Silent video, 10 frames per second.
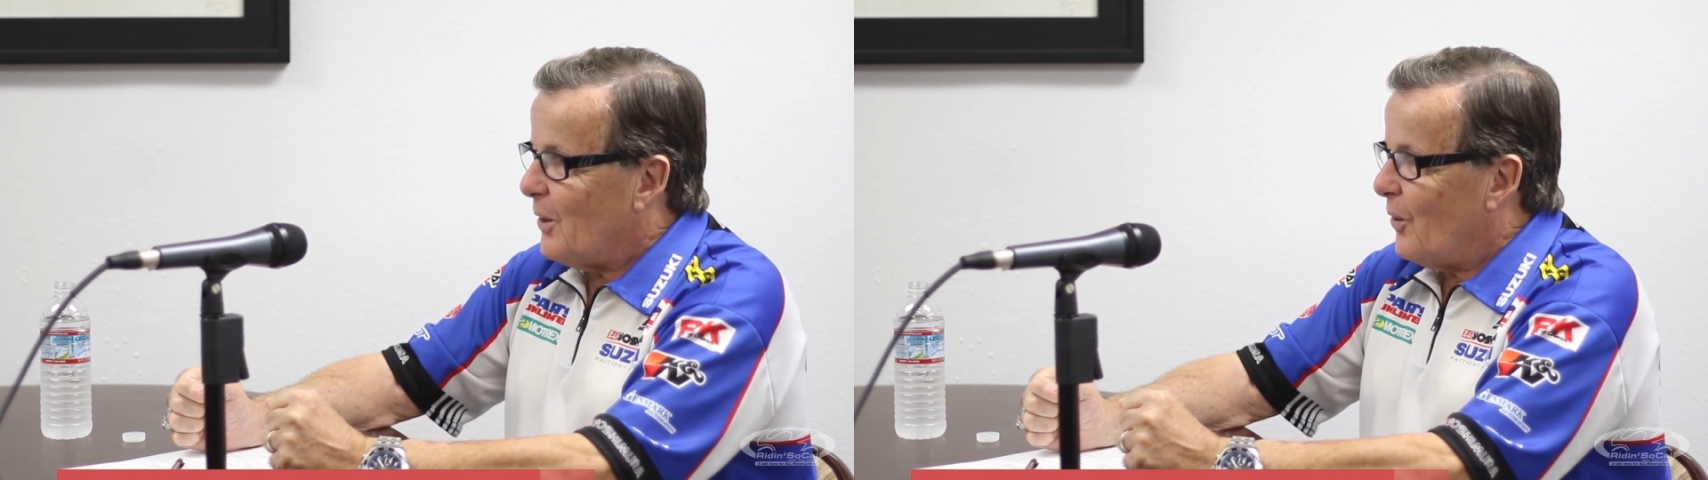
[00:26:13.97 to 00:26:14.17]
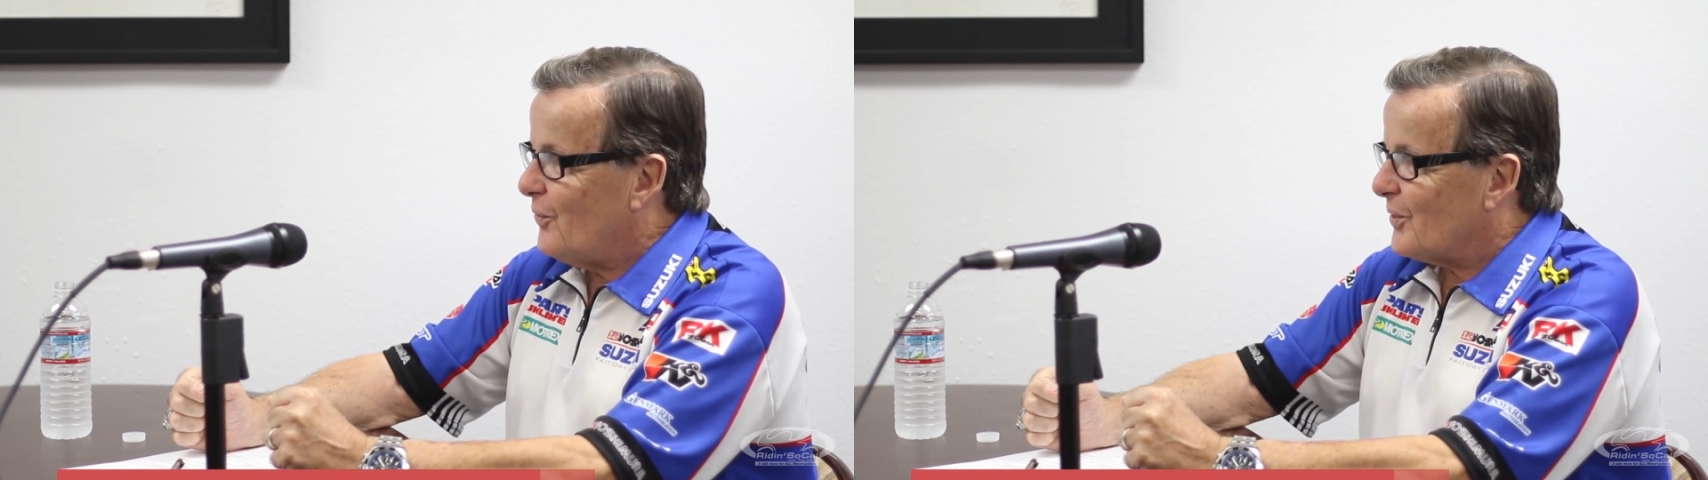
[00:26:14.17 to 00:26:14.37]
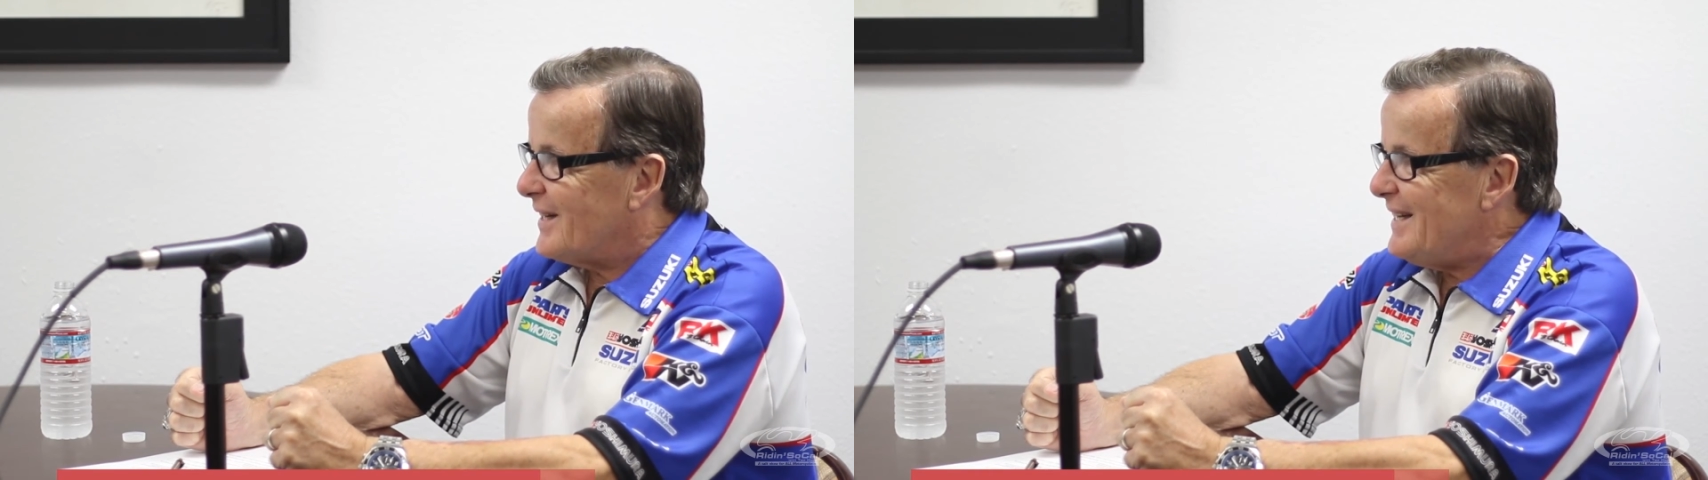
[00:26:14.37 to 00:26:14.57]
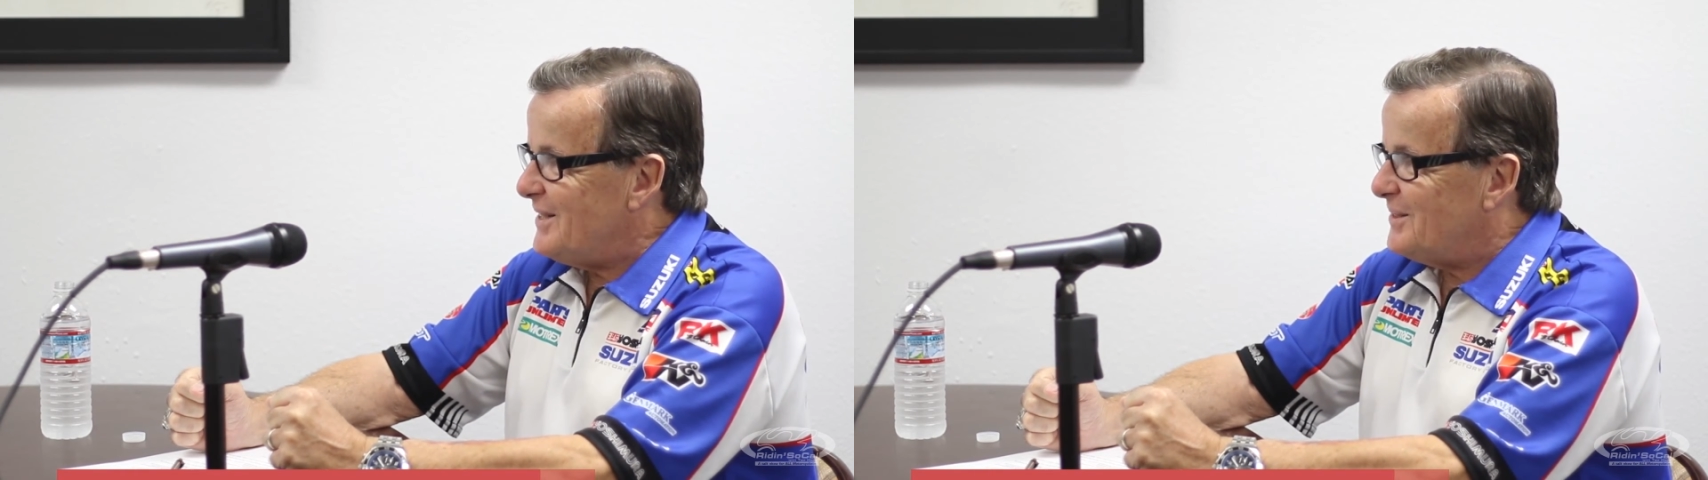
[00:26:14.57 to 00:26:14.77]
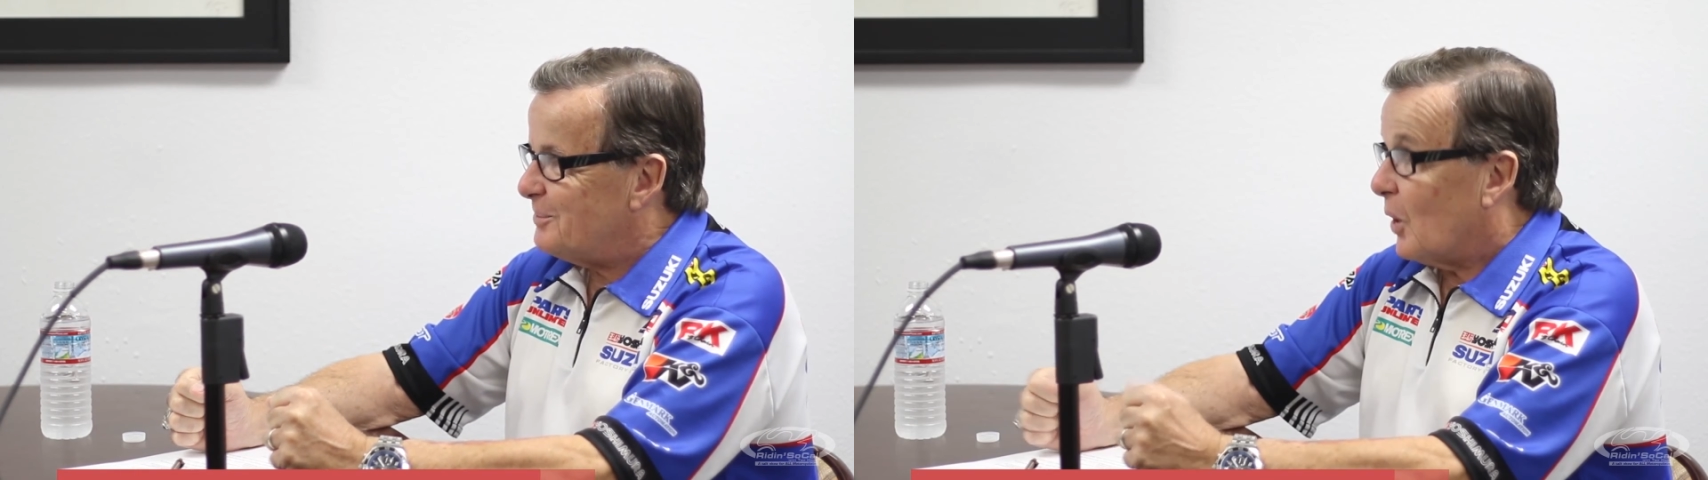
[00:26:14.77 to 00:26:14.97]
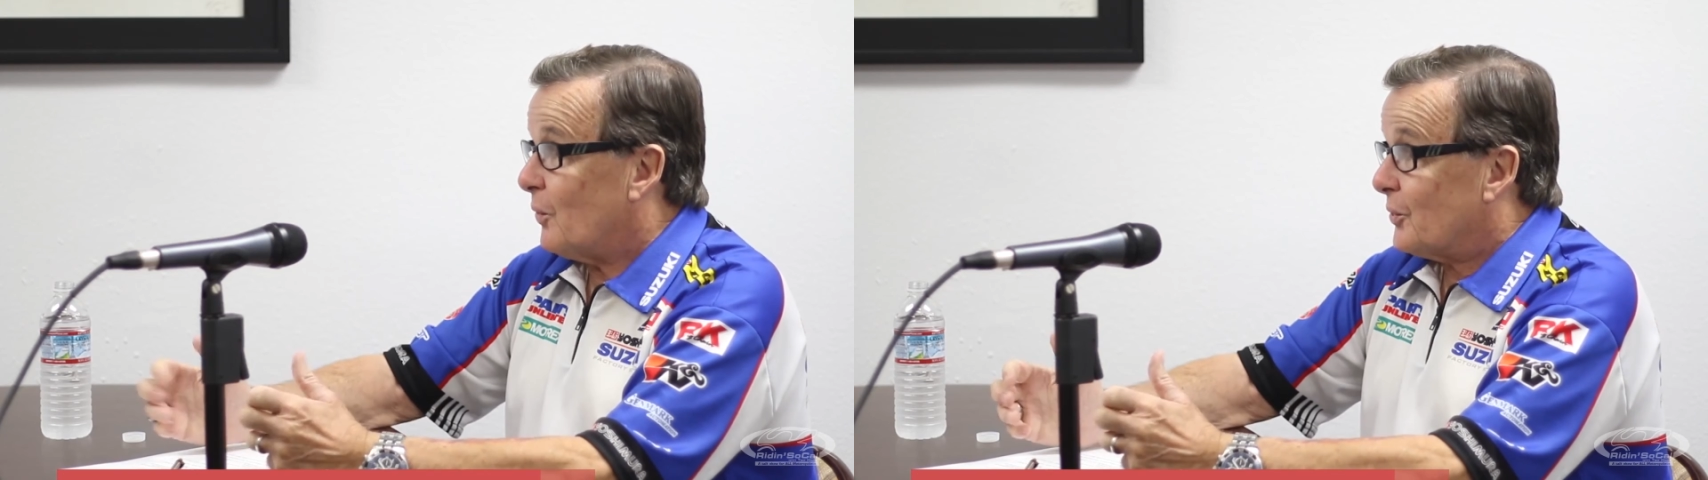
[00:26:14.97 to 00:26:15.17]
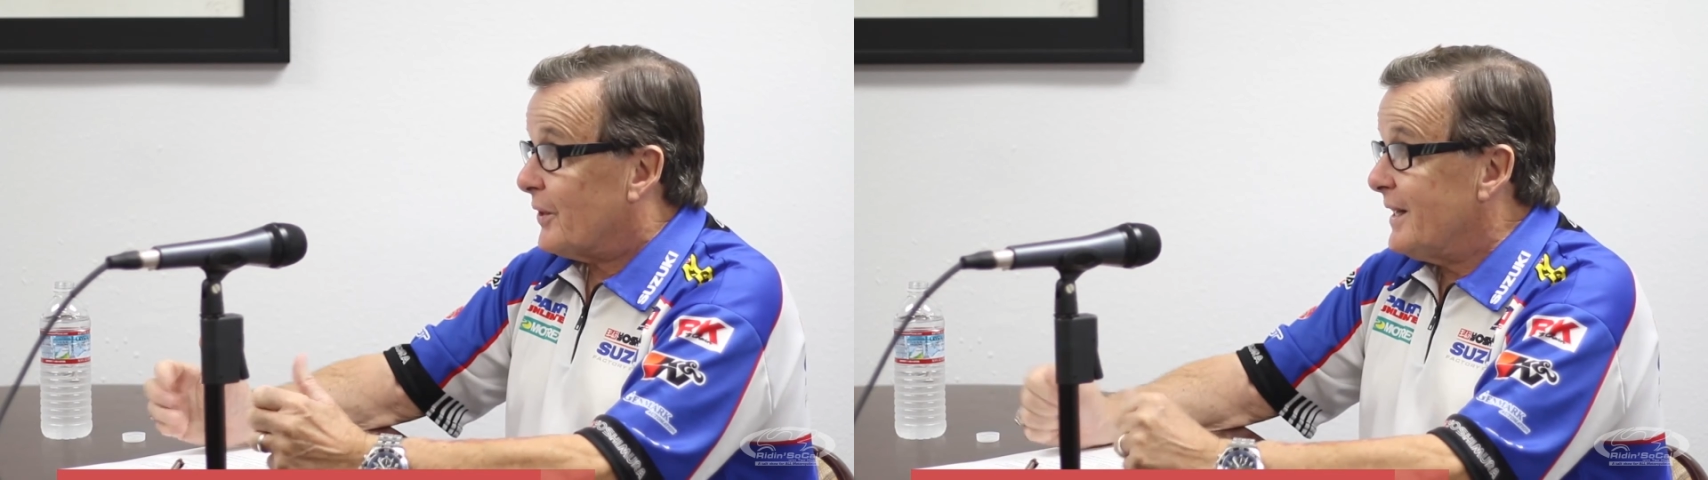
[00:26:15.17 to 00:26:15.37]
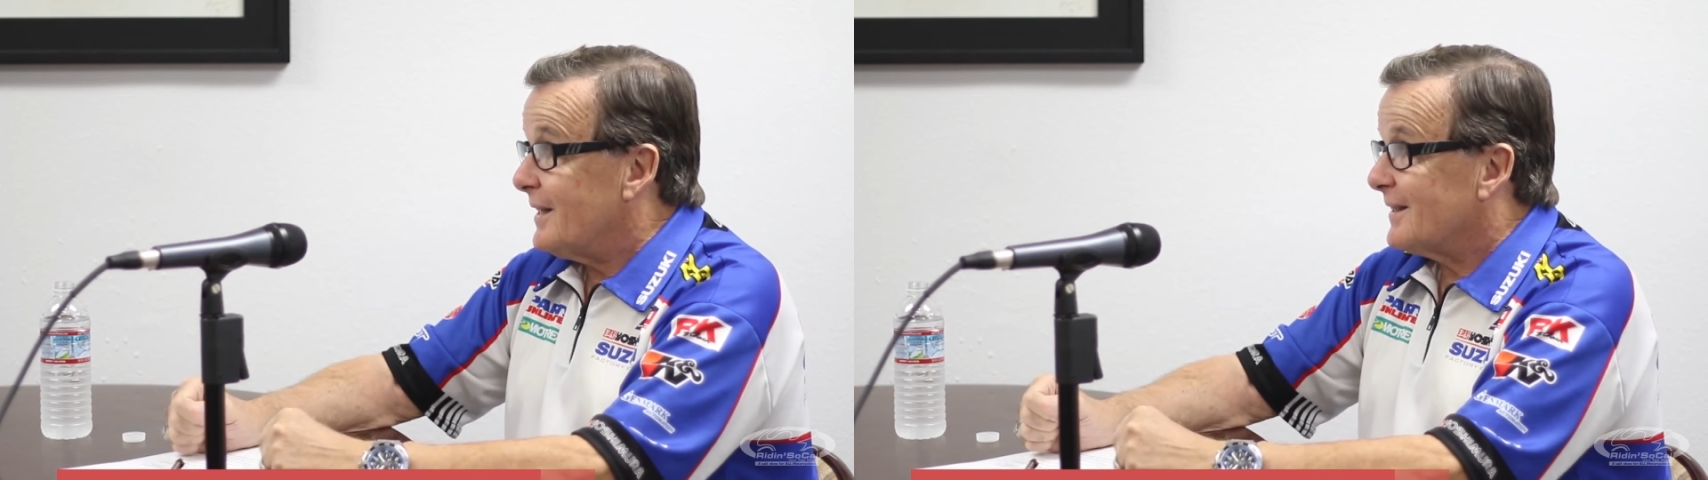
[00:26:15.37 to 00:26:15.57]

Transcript: overeat, overdrink.